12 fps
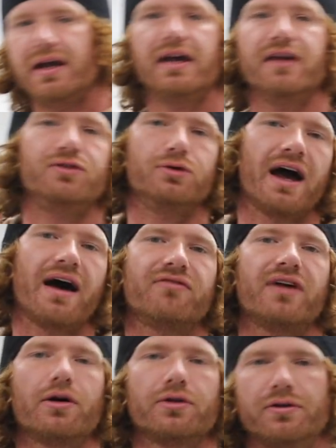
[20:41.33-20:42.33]
If you got
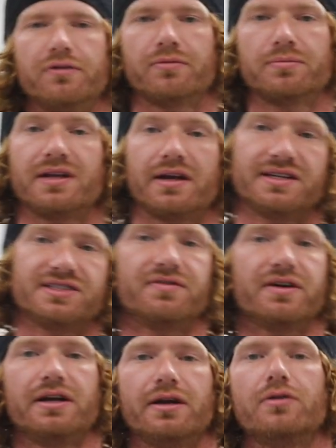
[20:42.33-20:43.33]
value from today's
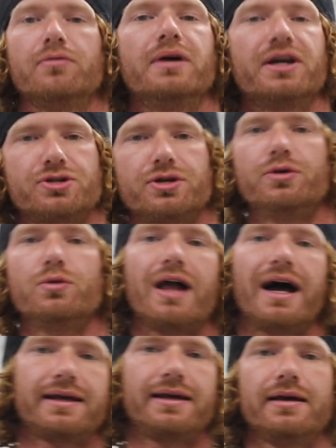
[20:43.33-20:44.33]
video, make sure you
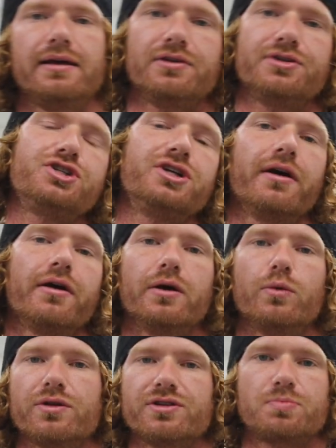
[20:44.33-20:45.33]
like it, share
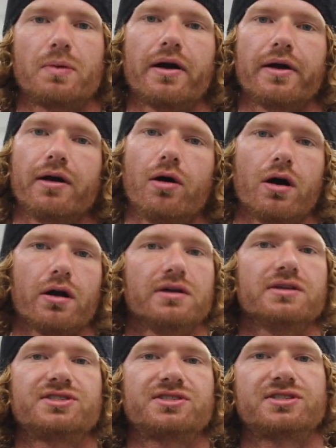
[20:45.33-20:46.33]
it with aspiring
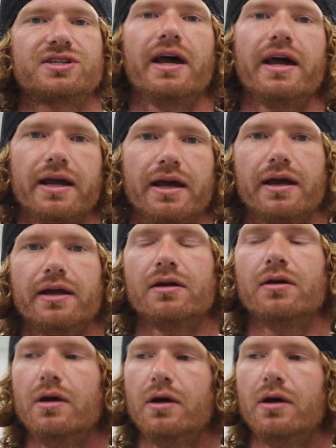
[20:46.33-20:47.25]
artists, and